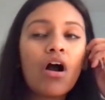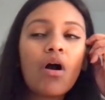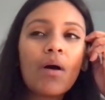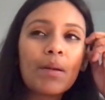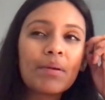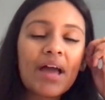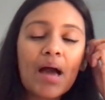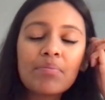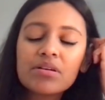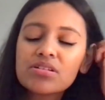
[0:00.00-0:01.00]
Oh, but it
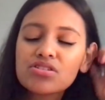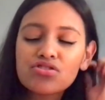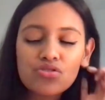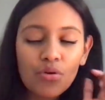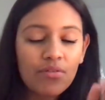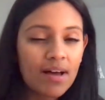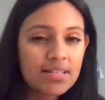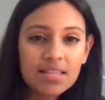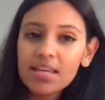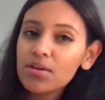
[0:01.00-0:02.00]
happened so
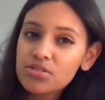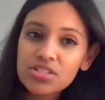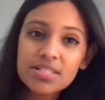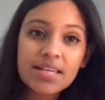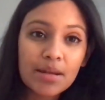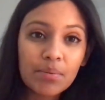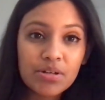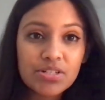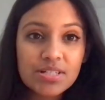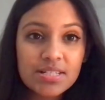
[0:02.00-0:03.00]
fast. I think it was just 10
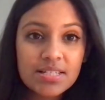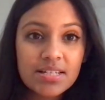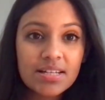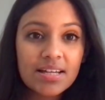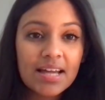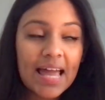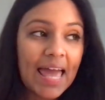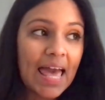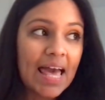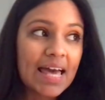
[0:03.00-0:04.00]
pushes,
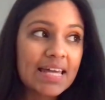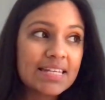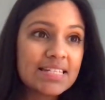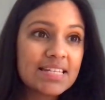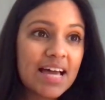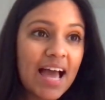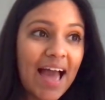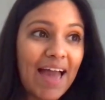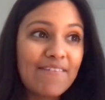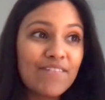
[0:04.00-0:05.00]
and
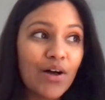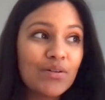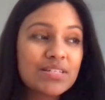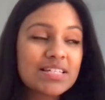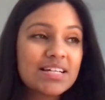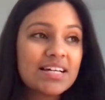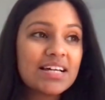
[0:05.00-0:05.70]
I felt